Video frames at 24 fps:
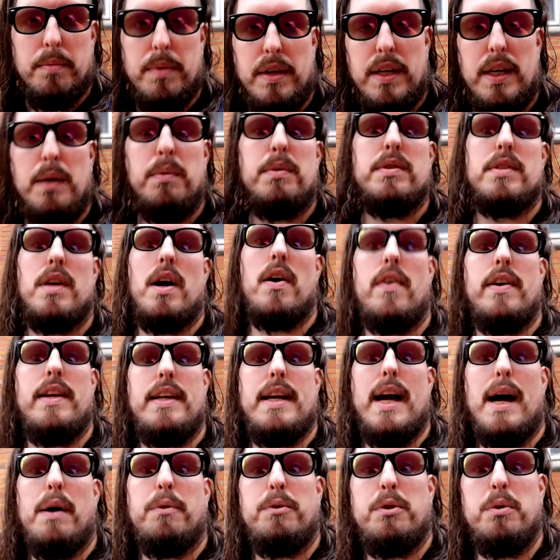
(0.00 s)
he was already
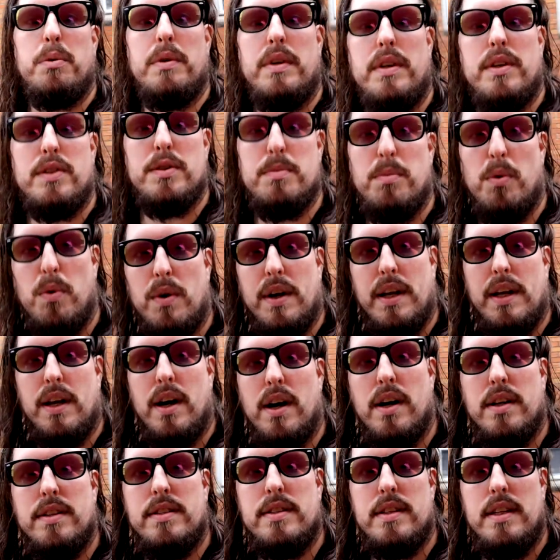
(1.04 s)
out doing his morning
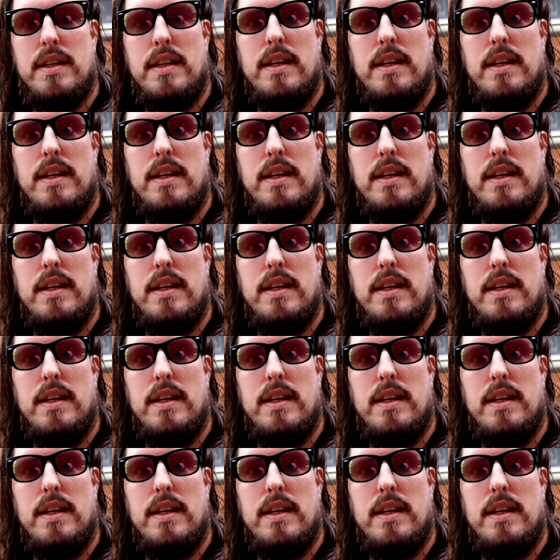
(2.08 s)
hunts and